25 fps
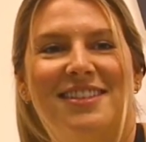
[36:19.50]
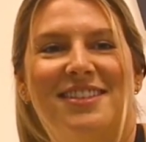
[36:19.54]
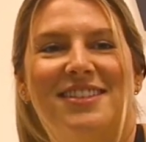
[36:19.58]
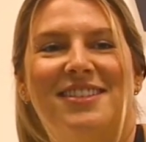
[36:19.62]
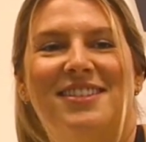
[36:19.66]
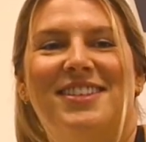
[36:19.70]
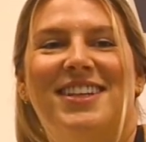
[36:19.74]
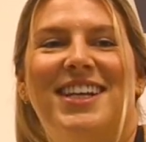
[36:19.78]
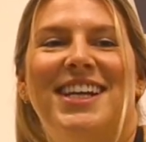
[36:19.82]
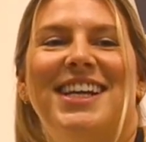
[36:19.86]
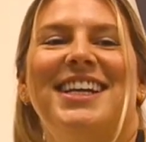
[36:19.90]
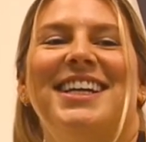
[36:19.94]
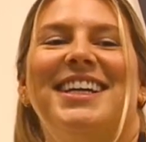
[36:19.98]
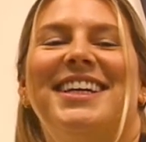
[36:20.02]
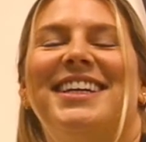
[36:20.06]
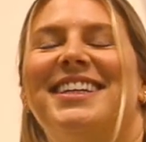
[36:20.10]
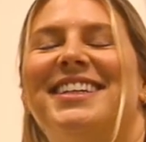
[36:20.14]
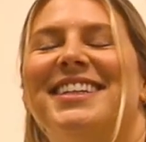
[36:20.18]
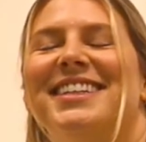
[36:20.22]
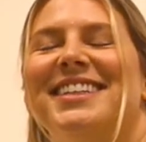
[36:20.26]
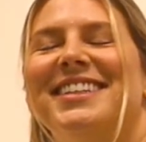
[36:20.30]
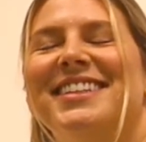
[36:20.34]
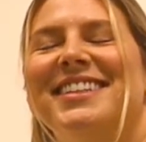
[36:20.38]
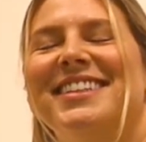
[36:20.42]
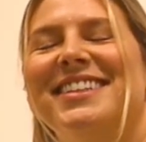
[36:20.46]
It's enough to
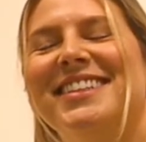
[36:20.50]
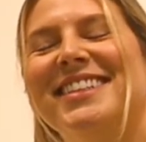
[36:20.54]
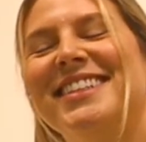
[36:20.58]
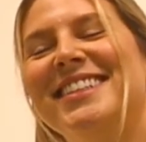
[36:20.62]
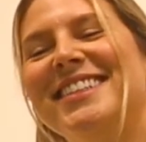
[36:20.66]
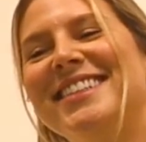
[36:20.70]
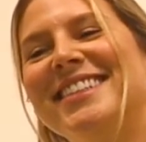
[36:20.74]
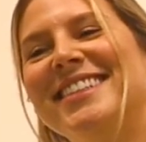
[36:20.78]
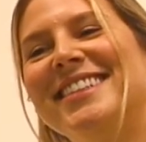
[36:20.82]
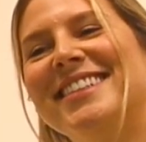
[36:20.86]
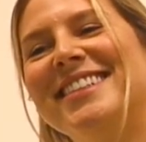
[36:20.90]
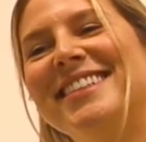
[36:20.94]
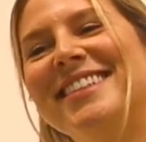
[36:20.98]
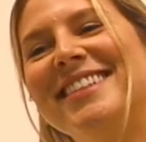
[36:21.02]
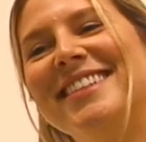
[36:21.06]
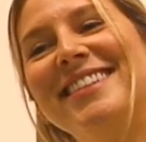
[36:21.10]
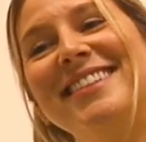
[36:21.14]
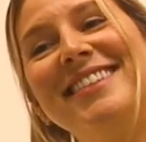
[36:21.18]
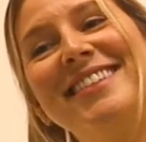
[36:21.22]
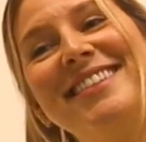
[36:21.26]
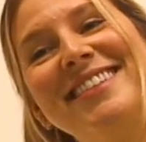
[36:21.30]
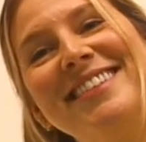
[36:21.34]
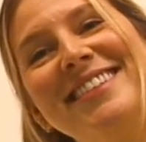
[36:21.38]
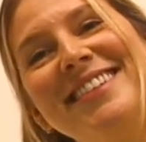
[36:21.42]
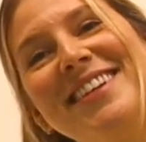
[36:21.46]
fill up over
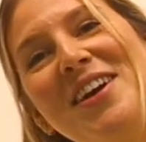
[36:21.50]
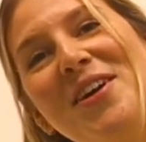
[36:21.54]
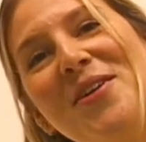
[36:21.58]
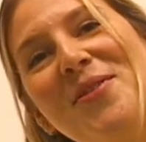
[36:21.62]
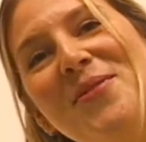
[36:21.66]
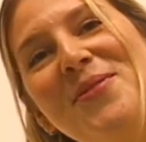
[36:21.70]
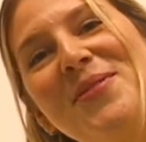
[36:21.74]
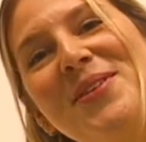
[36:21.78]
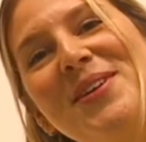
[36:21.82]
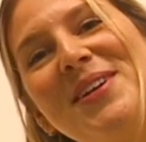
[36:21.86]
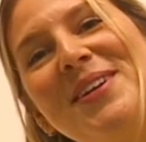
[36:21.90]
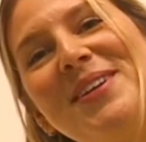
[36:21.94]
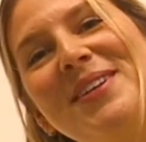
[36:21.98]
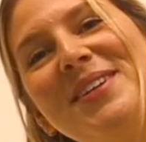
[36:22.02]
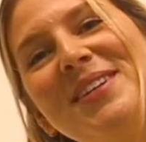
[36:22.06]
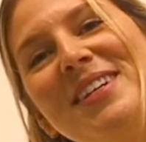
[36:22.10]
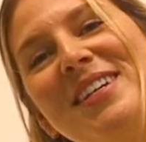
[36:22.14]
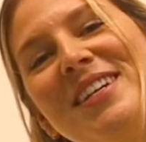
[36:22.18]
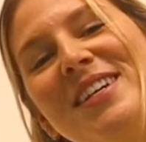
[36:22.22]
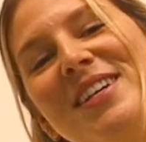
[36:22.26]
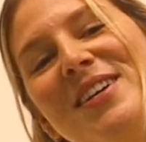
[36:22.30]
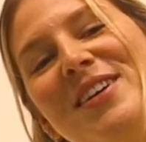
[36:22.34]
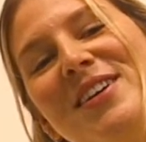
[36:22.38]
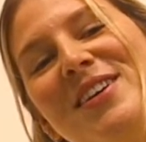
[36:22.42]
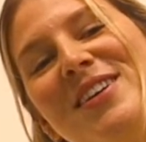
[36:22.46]
5,000
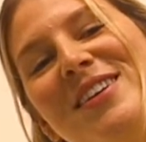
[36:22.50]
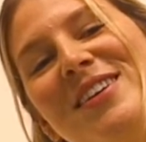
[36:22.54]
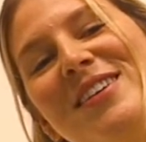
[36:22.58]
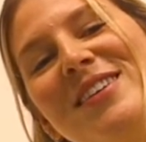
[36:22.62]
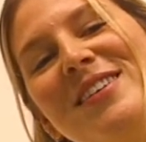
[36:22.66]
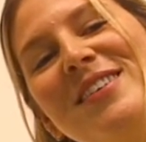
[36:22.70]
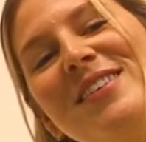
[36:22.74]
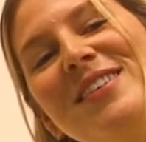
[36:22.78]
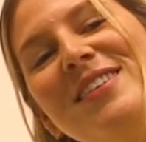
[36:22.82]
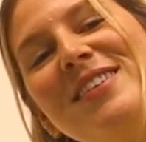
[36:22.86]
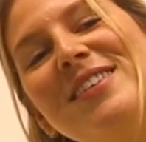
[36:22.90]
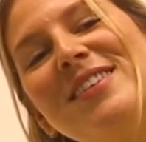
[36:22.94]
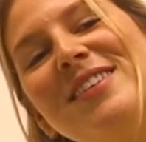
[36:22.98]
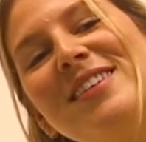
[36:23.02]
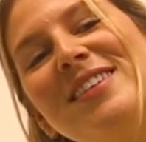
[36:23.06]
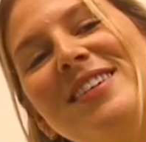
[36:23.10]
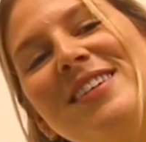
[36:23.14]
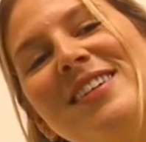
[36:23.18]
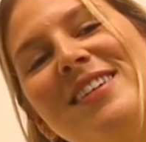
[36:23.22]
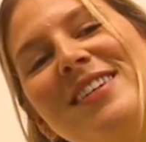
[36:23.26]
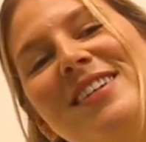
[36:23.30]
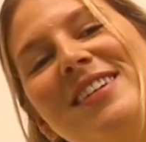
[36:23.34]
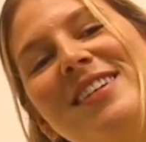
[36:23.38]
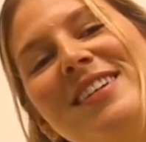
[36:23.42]
Olympic-sized swimming pools.